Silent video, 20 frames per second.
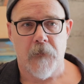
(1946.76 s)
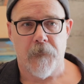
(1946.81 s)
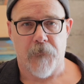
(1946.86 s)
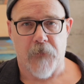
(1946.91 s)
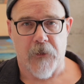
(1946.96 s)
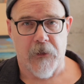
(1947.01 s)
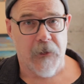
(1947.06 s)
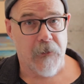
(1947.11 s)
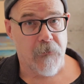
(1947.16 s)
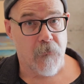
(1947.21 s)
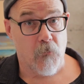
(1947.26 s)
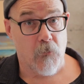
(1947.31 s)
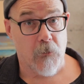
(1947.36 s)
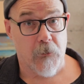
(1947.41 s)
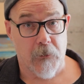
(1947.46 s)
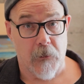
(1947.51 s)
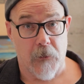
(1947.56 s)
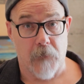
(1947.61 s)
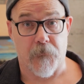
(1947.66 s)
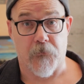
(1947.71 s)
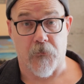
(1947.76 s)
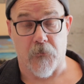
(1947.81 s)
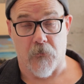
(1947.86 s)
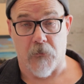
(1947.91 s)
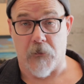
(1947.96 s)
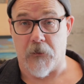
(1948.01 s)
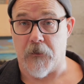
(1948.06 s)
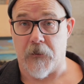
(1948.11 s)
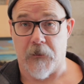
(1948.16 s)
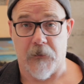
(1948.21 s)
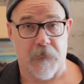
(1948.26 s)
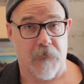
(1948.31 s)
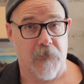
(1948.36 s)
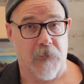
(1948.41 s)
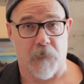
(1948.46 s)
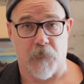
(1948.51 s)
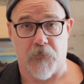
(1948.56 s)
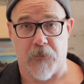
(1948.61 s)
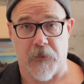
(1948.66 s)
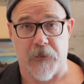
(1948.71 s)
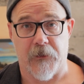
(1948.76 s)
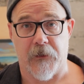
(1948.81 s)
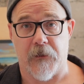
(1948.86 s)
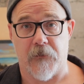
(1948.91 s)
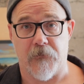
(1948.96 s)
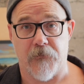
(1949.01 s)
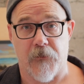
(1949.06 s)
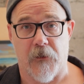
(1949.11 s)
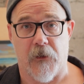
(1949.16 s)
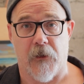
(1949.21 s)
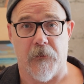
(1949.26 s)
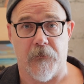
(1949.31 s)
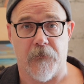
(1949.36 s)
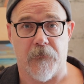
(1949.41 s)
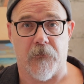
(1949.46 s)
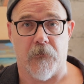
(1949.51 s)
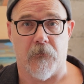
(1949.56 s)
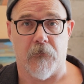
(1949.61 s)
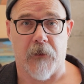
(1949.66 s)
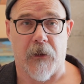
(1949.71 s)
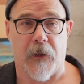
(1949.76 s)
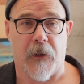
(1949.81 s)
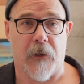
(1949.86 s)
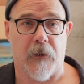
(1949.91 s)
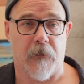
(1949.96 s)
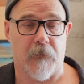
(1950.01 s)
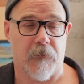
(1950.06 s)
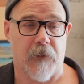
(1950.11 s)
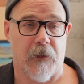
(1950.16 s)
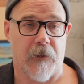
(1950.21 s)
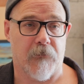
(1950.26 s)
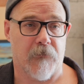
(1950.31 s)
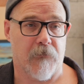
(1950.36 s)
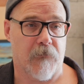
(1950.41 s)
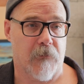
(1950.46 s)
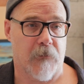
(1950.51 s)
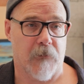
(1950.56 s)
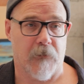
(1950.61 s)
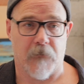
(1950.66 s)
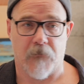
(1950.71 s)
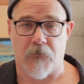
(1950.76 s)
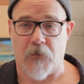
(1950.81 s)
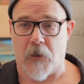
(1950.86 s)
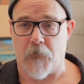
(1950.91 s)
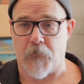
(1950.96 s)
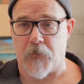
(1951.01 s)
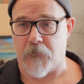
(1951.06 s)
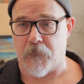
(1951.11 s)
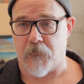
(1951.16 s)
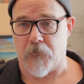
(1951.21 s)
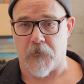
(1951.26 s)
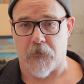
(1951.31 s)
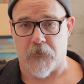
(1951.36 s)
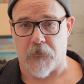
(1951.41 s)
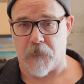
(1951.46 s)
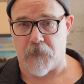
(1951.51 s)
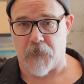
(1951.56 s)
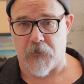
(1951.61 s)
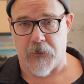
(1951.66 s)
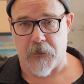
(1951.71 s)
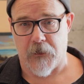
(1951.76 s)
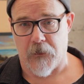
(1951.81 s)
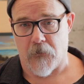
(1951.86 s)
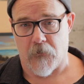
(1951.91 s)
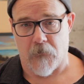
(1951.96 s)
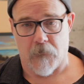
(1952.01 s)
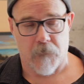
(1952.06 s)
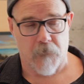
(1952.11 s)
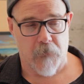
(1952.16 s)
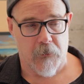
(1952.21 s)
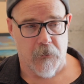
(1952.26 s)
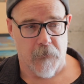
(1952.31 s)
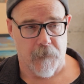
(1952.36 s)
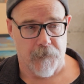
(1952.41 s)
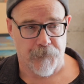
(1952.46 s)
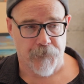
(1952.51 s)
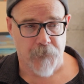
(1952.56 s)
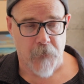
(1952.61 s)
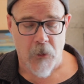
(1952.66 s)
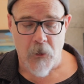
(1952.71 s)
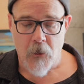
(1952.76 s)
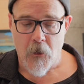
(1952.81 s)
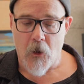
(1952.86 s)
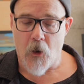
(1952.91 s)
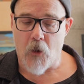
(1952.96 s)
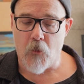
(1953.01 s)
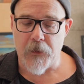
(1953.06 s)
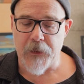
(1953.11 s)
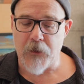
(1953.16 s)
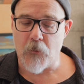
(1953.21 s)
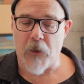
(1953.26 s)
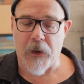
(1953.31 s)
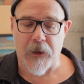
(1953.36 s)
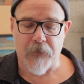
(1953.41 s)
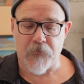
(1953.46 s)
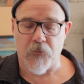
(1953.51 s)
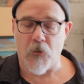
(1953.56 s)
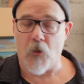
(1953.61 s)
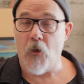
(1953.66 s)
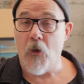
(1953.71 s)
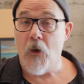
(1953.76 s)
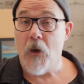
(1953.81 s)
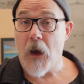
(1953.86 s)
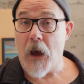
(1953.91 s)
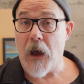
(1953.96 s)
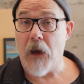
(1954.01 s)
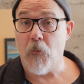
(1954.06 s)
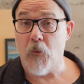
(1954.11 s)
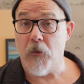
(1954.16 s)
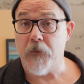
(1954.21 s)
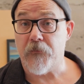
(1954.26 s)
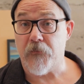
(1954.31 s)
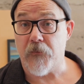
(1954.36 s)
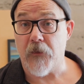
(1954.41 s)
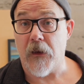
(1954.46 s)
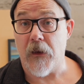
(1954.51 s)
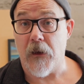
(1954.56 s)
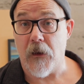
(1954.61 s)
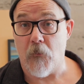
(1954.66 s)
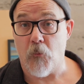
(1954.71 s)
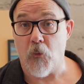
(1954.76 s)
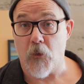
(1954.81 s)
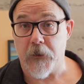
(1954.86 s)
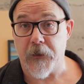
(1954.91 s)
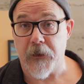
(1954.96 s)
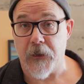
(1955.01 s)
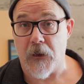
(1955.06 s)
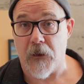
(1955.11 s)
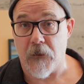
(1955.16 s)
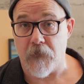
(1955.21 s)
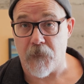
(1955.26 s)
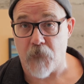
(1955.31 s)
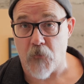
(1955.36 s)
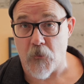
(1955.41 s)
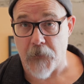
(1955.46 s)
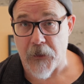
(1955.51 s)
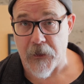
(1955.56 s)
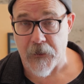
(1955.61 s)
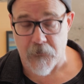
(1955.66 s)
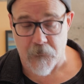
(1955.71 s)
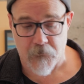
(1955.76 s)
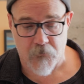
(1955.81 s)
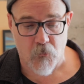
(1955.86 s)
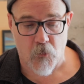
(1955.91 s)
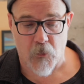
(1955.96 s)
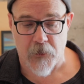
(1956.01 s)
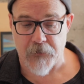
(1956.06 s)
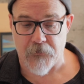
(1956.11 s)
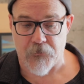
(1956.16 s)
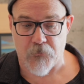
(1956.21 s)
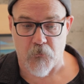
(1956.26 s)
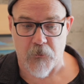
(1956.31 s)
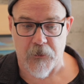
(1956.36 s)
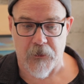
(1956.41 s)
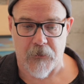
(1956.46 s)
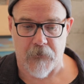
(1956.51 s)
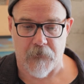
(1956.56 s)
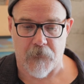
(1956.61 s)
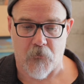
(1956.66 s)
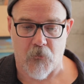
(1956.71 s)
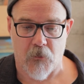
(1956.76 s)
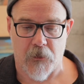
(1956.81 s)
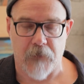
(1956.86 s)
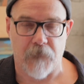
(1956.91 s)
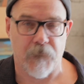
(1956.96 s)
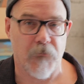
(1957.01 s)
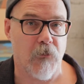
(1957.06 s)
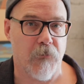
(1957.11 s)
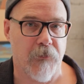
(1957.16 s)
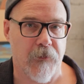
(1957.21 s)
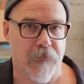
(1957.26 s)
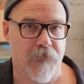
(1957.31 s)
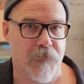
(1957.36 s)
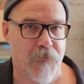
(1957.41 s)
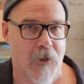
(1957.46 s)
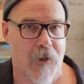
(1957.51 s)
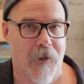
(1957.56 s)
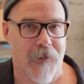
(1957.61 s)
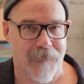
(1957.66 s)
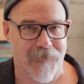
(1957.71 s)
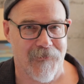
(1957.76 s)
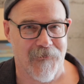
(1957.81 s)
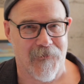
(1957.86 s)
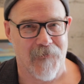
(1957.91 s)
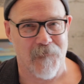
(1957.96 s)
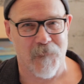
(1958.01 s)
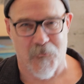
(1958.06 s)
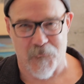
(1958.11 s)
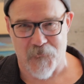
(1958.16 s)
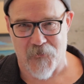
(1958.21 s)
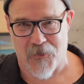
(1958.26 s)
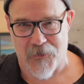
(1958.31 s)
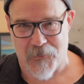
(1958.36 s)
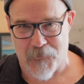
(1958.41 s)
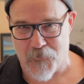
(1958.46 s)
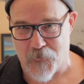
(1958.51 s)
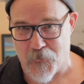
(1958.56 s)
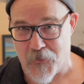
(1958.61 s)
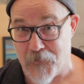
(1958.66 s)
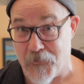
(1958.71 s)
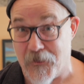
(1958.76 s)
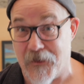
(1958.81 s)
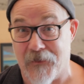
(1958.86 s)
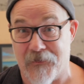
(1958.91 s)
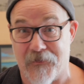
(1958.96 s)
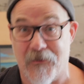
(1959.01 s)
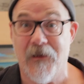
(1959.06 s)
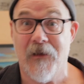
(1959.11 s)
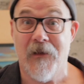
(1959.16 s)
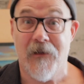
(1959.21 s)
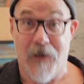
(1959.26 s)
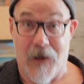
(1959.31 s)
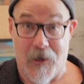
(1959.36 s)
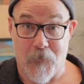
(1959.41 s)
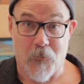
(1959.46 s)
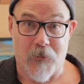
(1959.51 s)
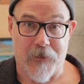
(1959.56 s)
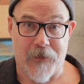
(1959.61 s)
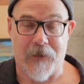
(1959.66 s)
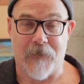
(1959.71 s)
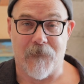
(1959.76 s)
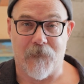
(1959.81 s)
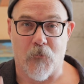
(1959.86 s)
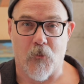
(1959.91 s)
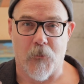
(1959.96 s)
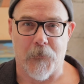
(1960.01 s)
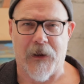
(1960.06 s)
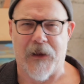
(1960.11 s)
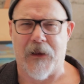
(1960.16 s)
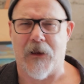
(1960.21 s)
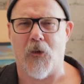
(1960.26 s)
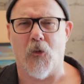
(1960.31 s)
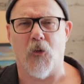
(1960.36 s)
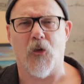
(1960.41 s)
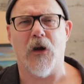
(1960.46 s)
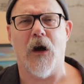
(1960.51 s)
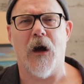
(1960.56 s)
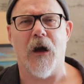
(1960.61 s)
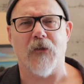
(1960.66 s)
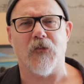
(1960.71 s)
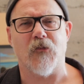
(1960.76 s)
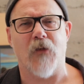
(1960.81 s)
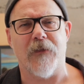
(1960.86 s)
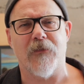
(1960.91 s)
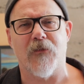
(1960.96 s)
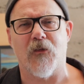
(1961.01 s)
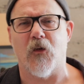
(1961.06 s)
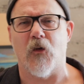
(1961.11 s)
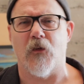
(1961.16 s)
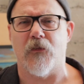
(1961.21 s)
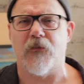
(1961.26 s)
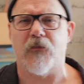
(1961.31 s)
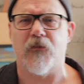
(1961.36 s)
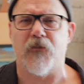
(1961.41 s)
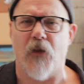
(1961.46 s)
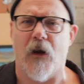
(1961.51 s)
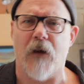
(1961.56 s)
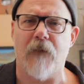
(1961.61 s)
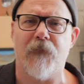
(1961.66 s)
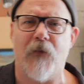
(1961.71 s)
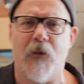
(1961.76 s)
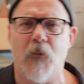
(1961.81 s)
He had to work up to it. And he's done plenty of duds, okay? And that's a topic for another video. Anyway, so I was working on formatting. There's quite a few of these talks that come from Volume 3 because I'm working on formatting. I go, gosh, that's good stuff.